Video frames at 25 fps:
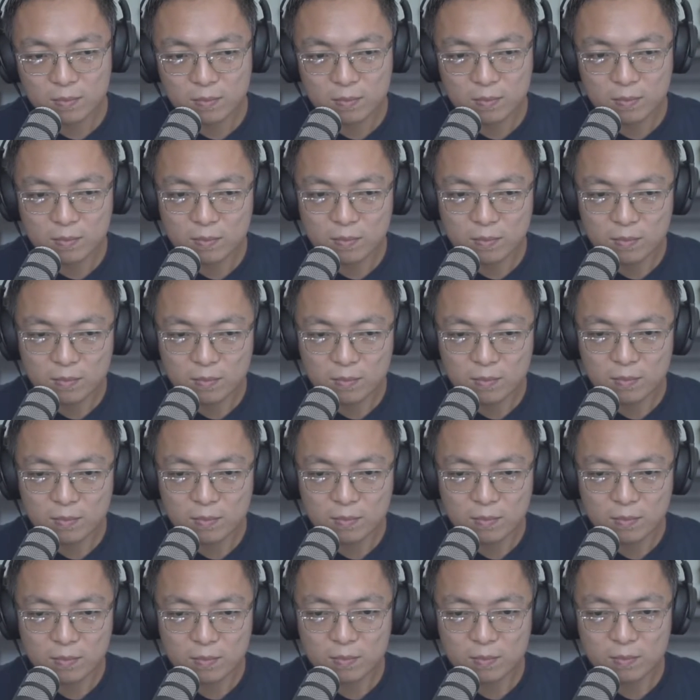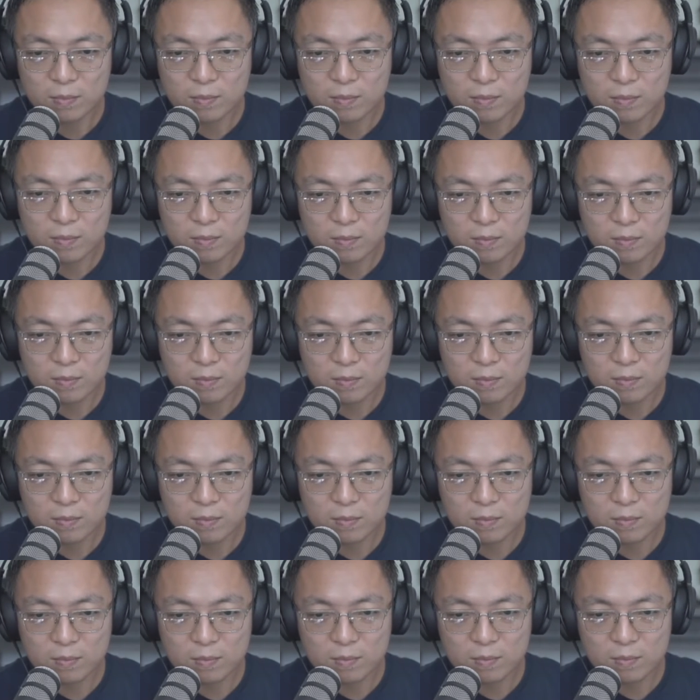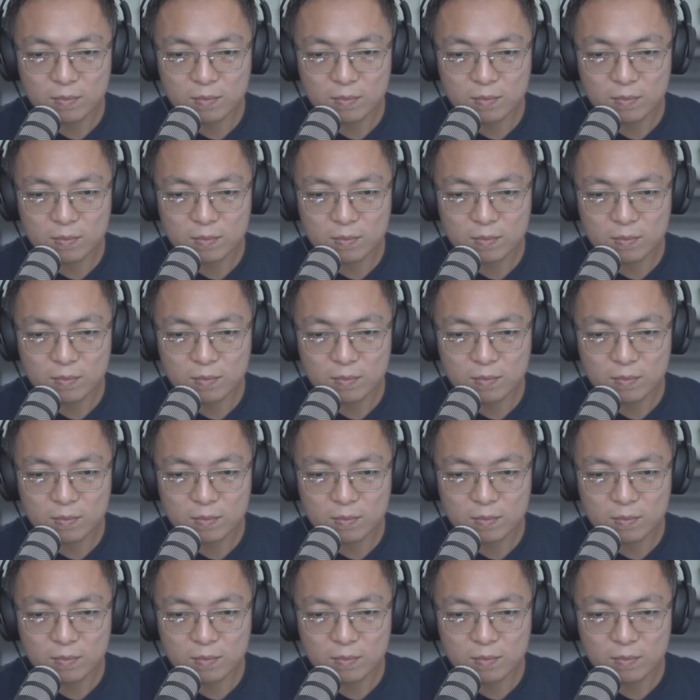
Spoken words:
(not speaking)